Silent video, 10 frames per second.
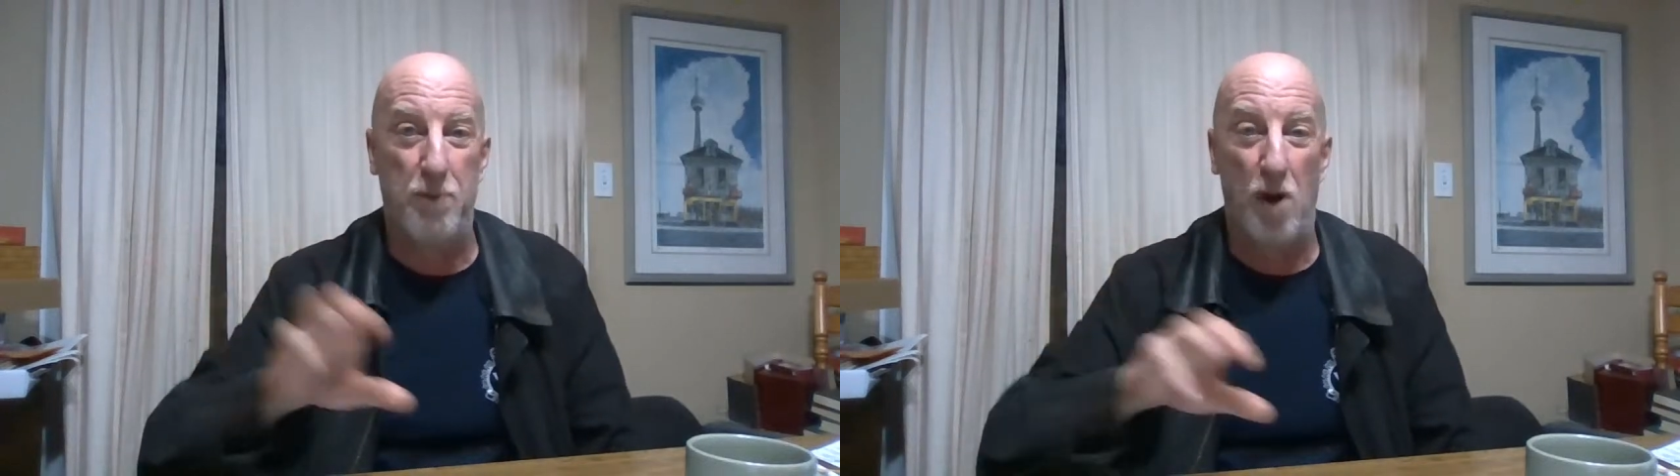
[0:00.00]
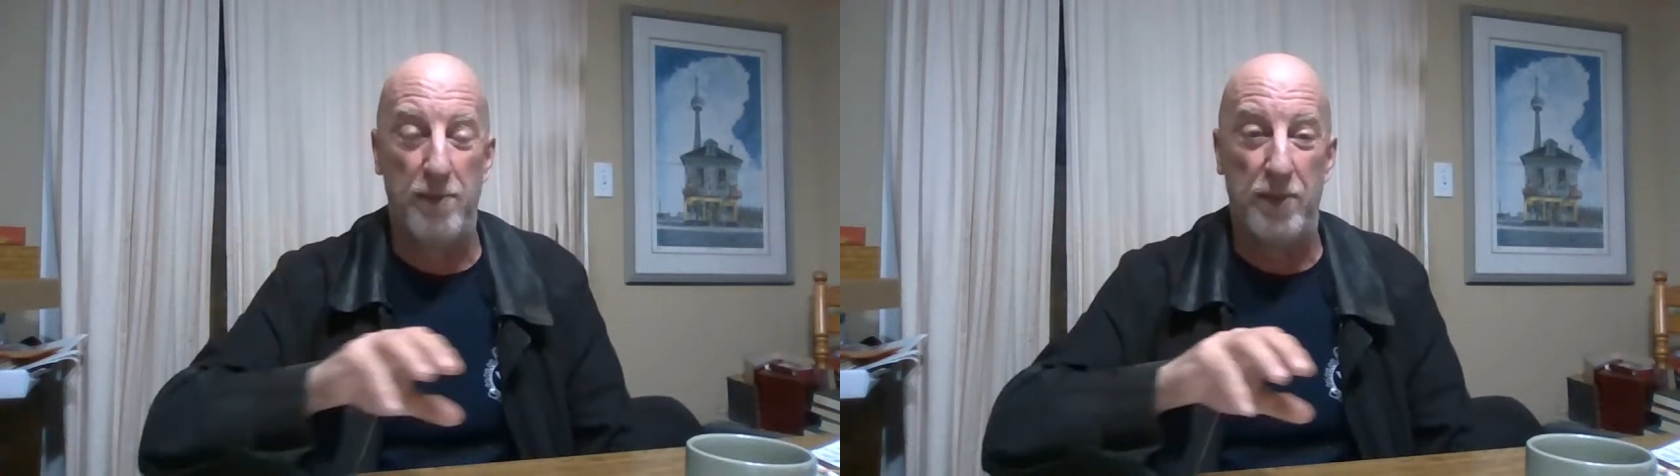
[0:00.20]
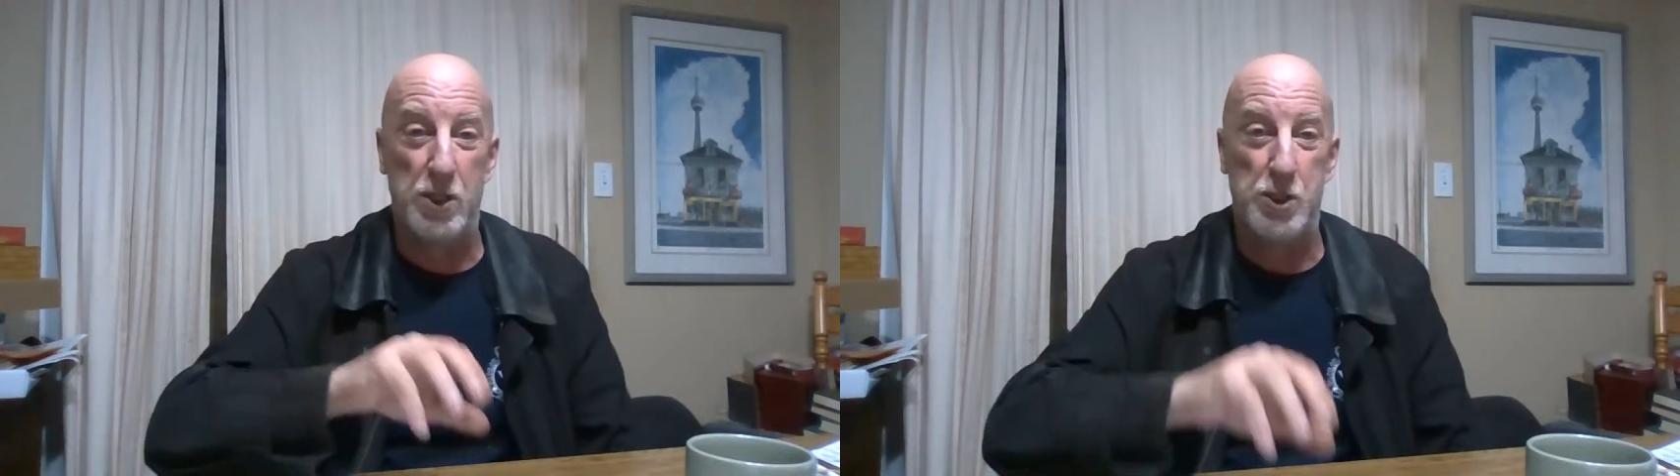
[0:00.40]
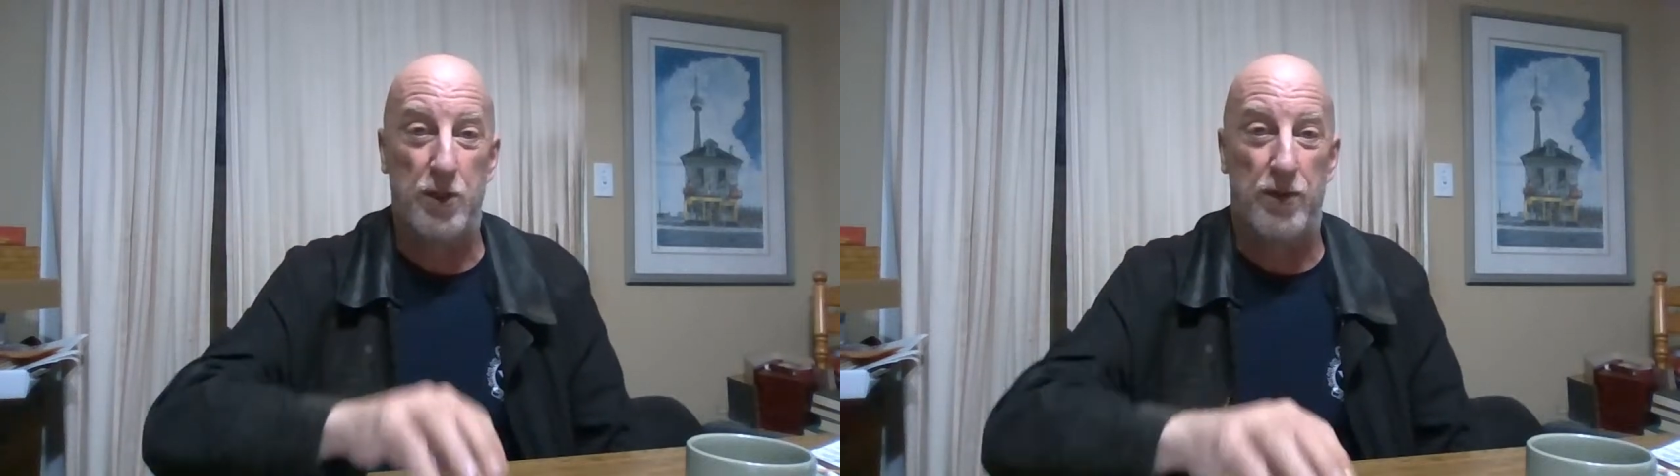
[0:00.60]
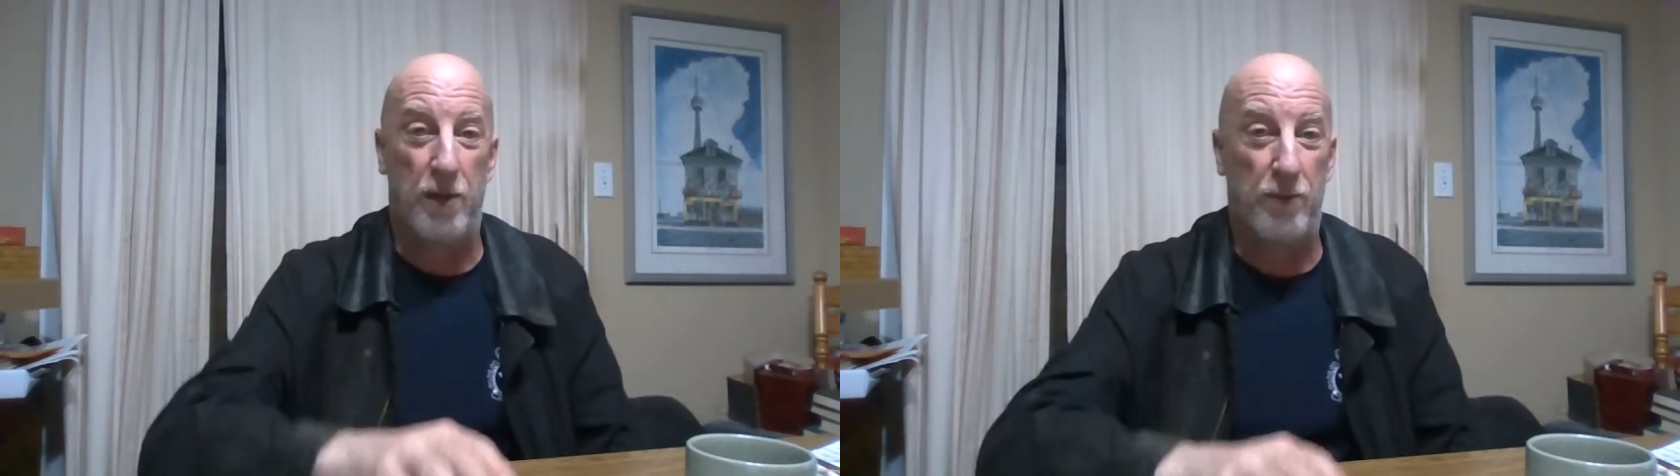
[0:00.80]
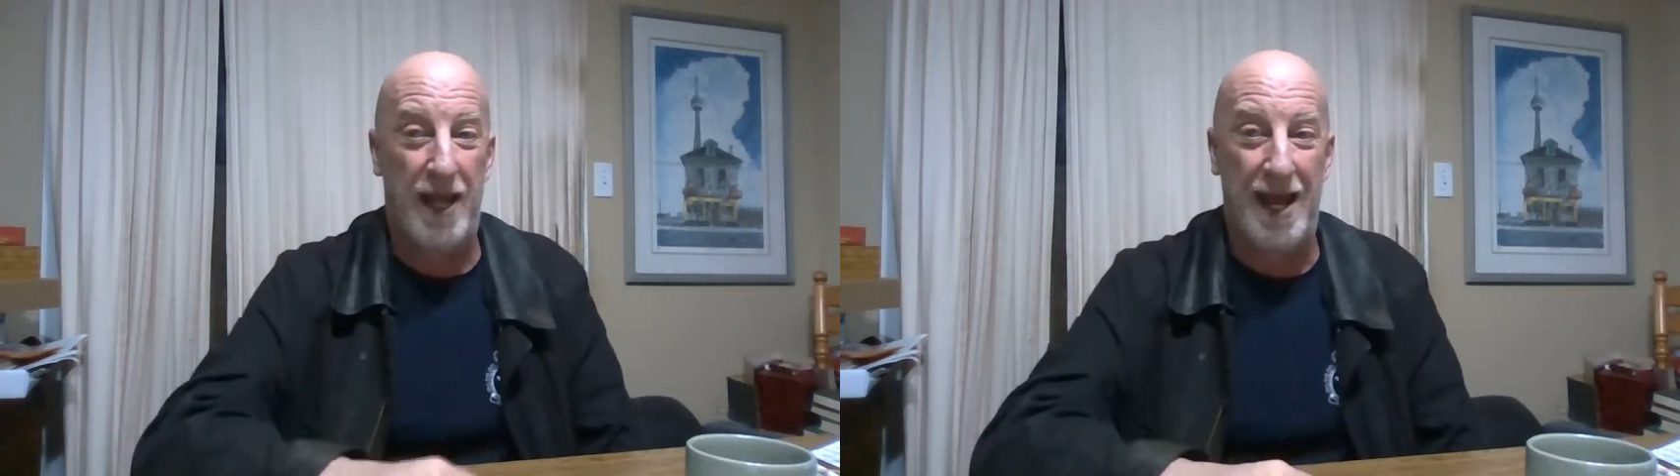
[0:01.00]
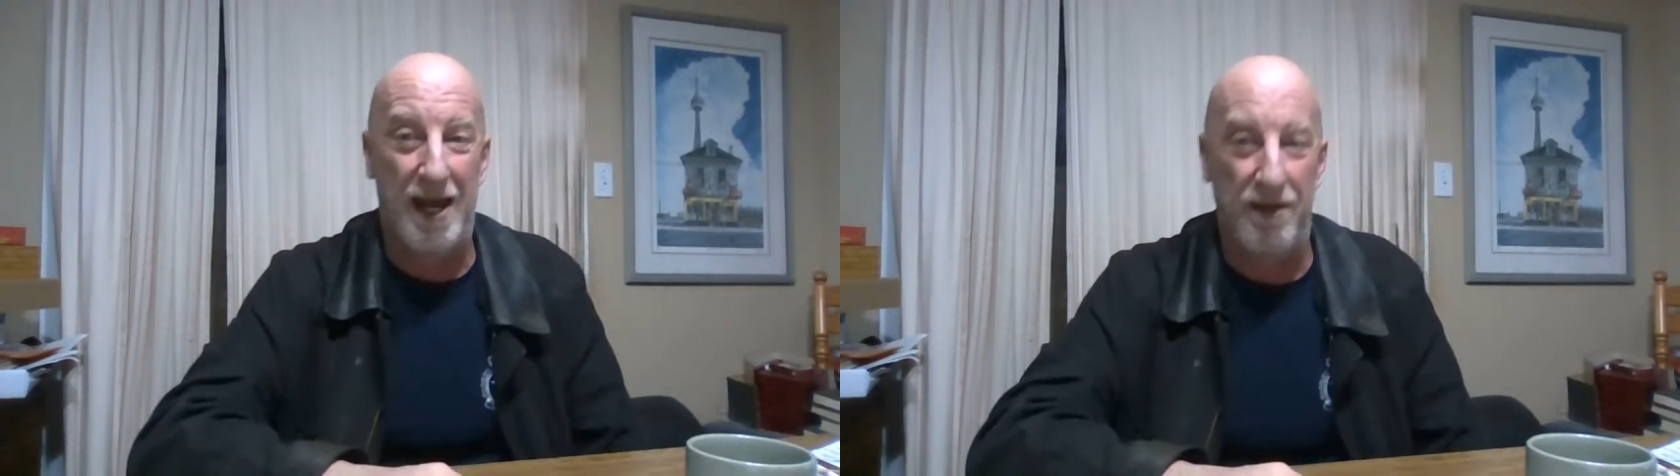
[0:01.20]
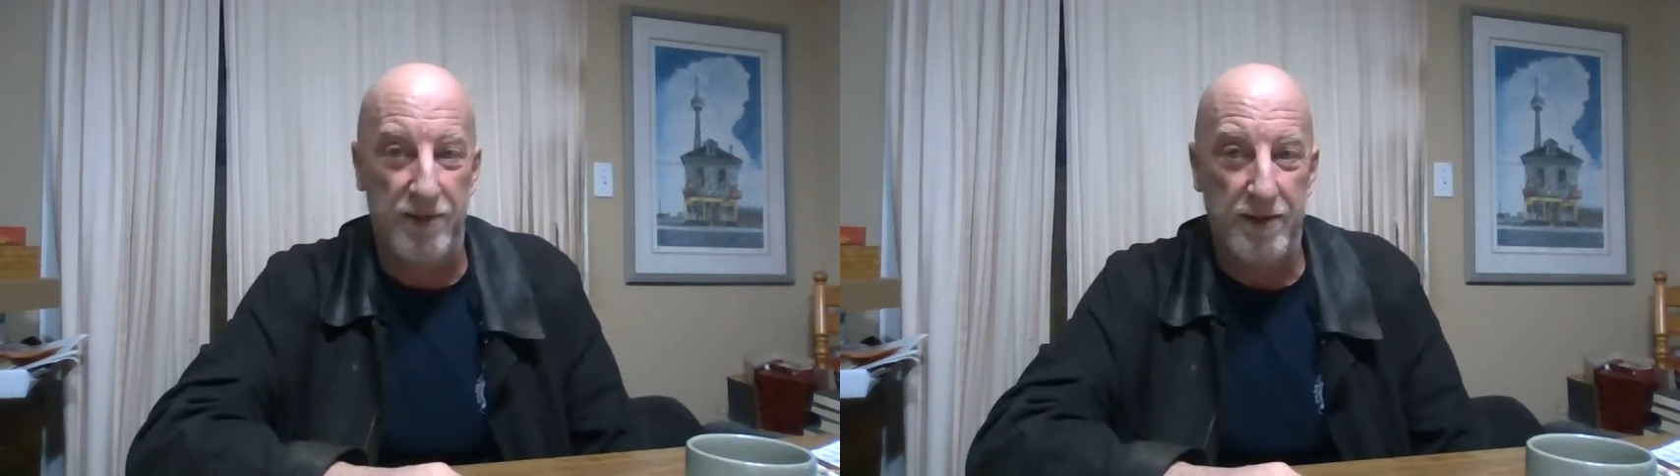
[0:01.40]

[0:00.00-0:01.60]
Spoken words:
prime minister that we have.